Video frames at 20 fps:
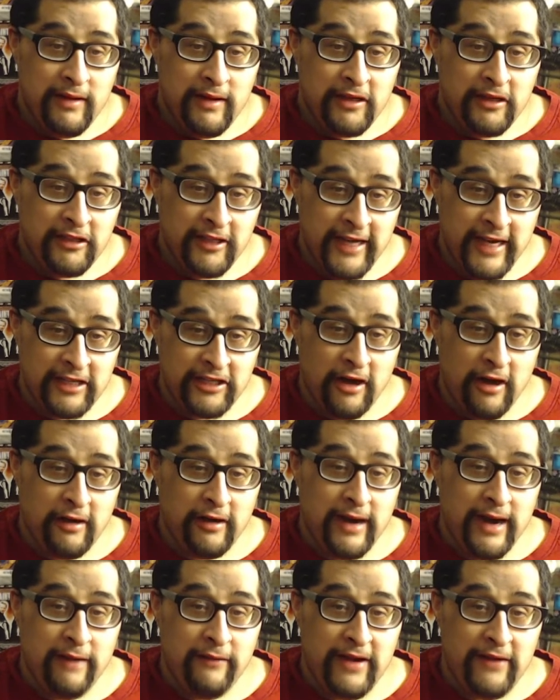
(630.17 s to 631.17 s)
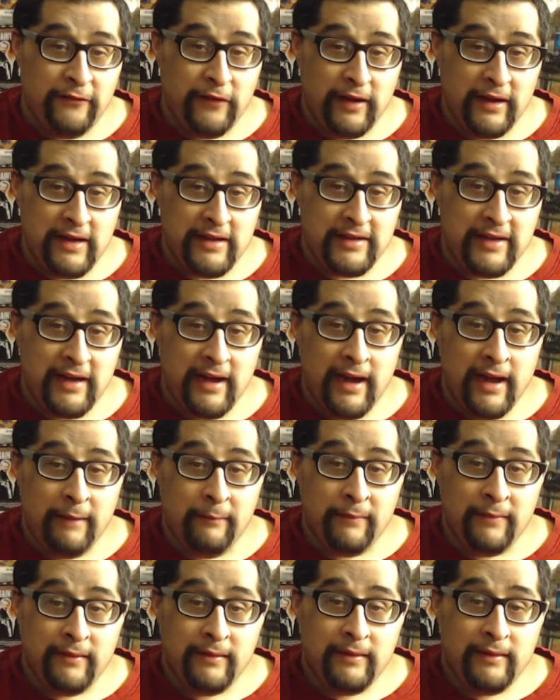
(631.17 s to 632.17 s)
She gets harder every fucking time.
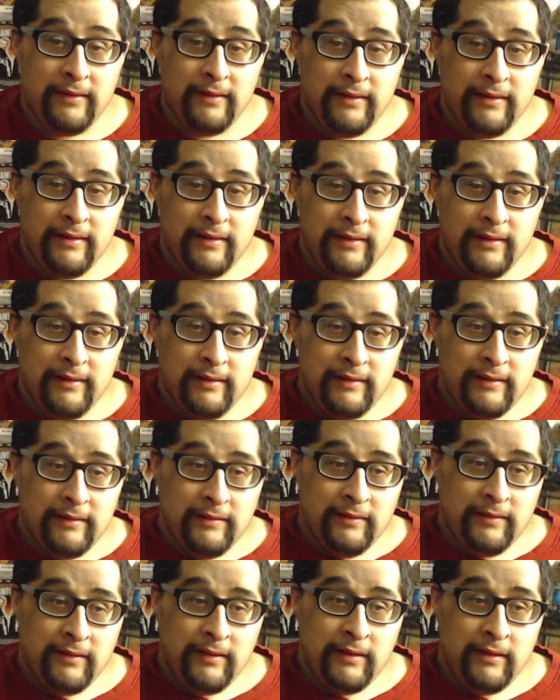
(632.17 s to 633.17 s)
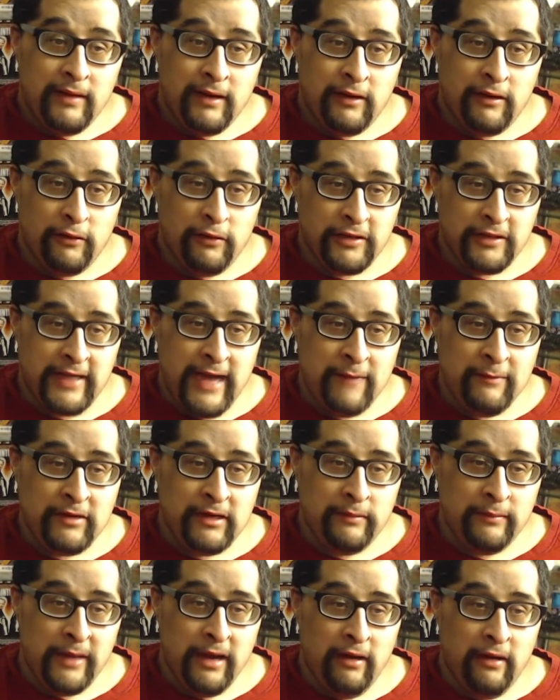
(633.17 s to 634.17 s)
Of course, Captain
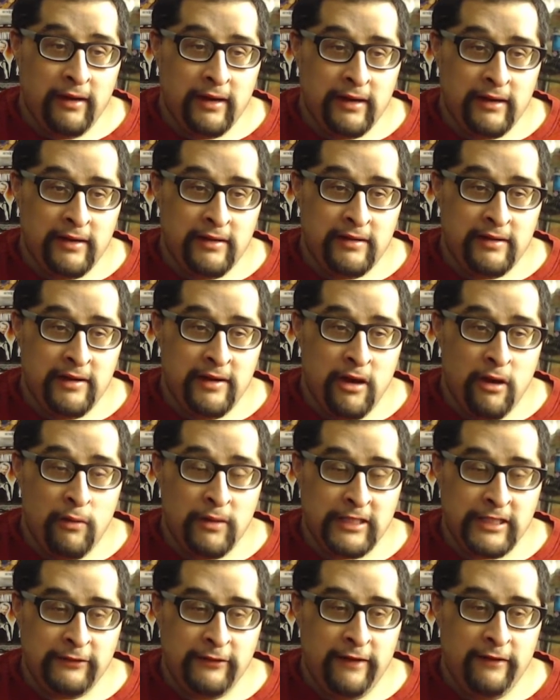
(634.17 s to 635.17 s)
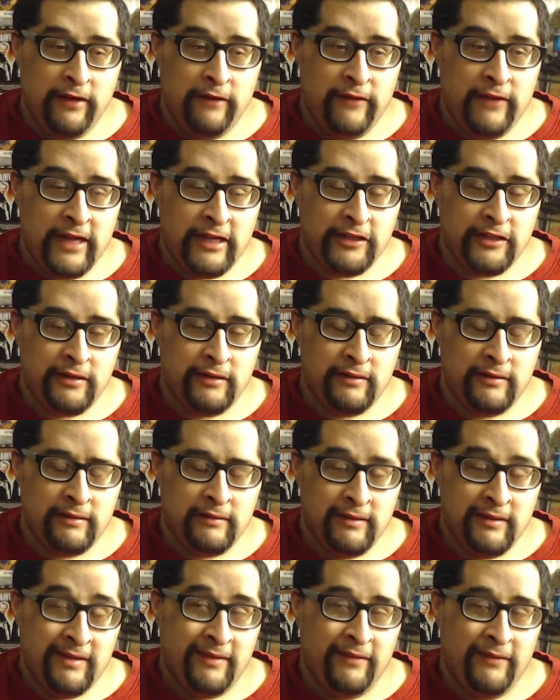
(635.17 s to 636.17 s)
America, no one's favorite Avenger.
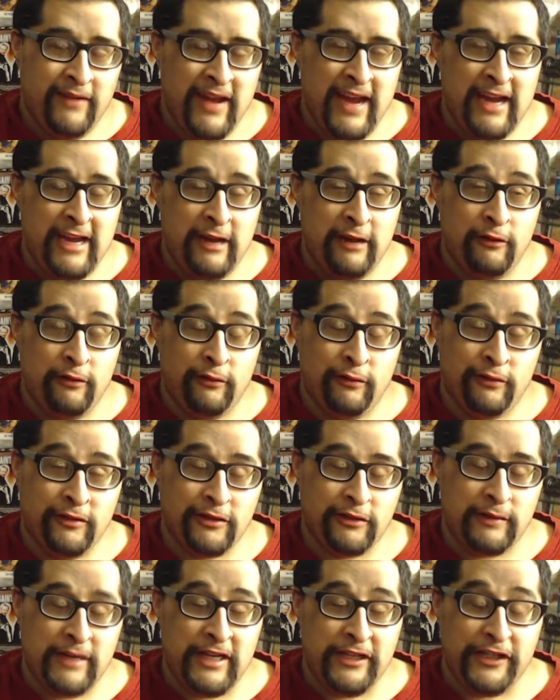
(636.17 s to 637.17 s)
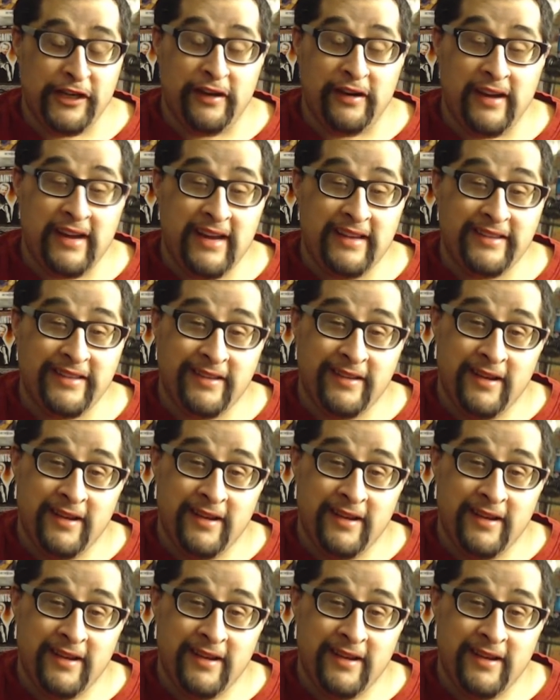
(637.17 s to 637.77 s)
Thank you, Screen Junkies.